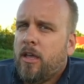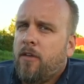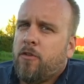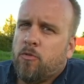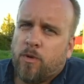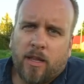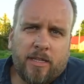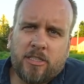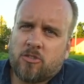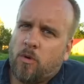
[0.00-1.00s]
if you
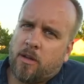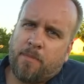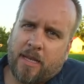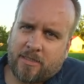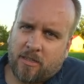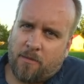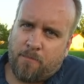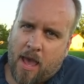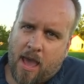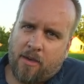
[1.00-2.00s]
really just want to base it
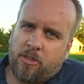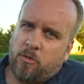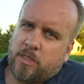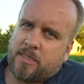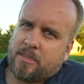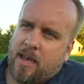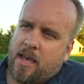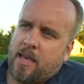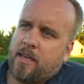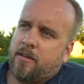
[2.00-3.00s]
on math, you would
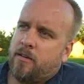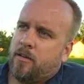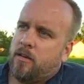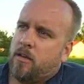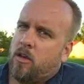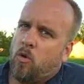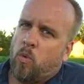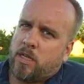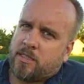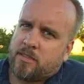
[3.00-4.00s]
say
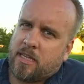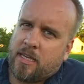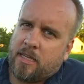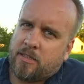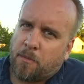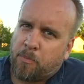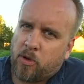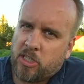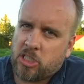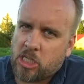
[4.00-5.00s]
what is the
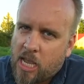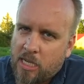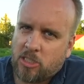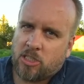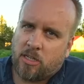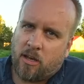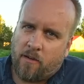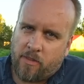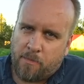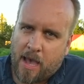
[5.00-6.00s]
depreciation
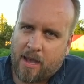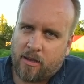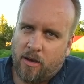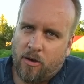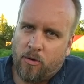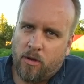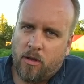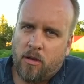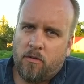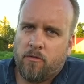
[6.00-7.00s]
of the backhoe
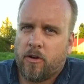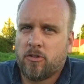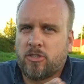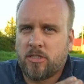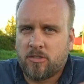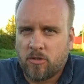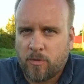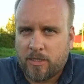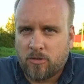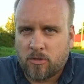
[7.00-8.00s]
versus the
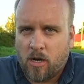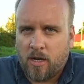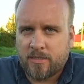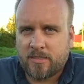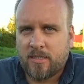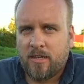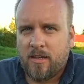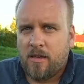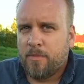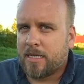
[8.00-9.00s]
rental cost?
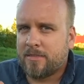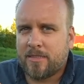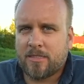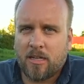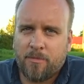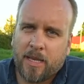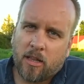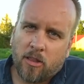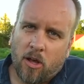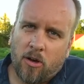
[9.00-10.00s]
Because it's going to be a
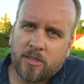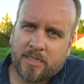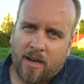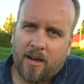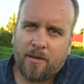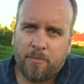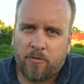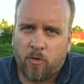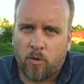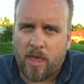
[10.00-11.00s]
long time
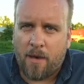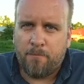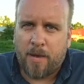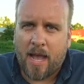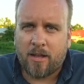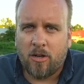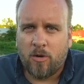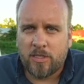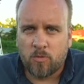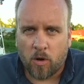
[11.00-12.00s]
before that
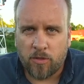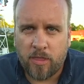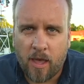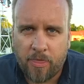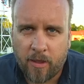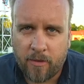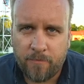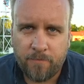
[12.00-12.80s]
backhoe is worth nothing.